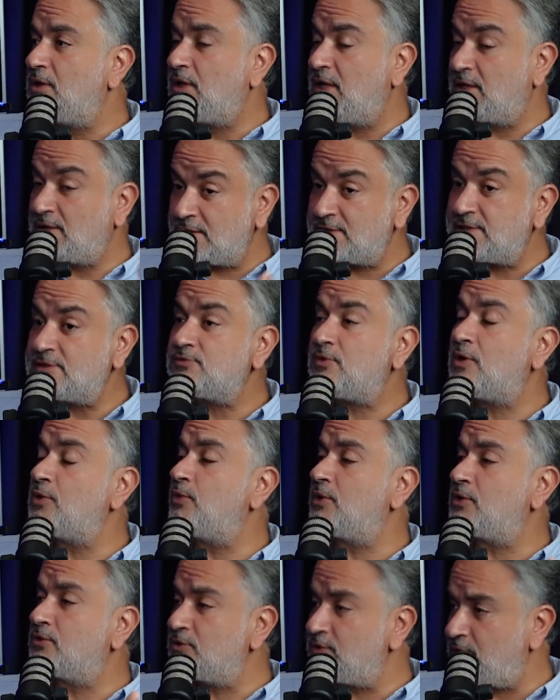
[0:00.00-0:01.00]
And this is why
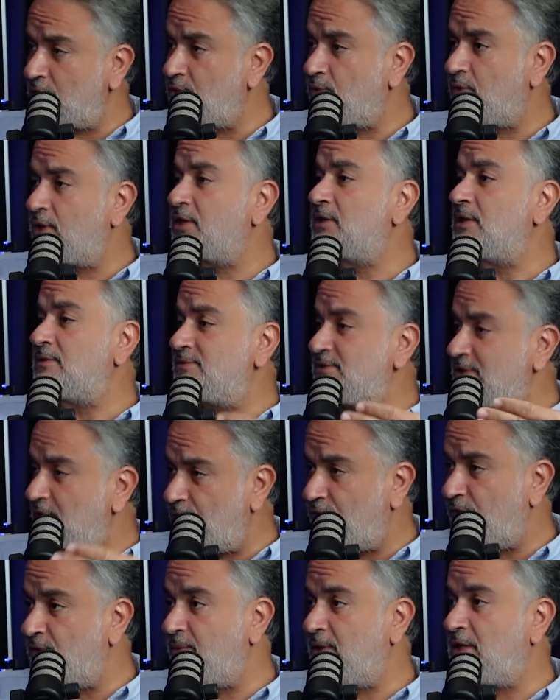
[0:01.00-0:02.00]
we're continuing and I'm still
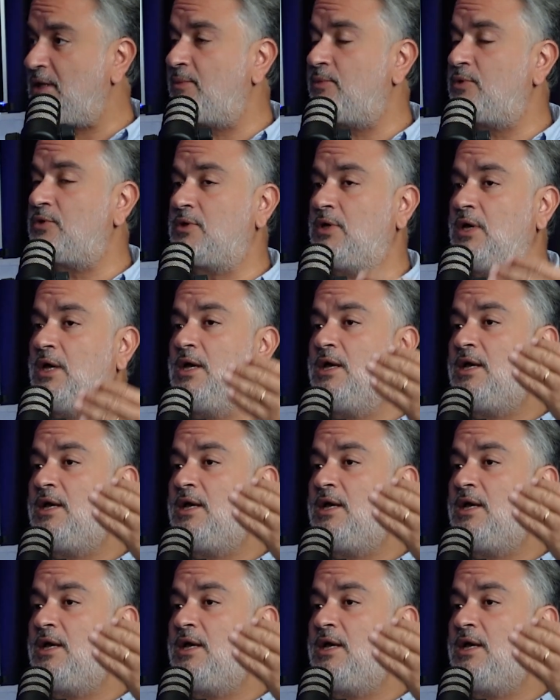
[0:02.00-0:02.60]
filming Lebanon.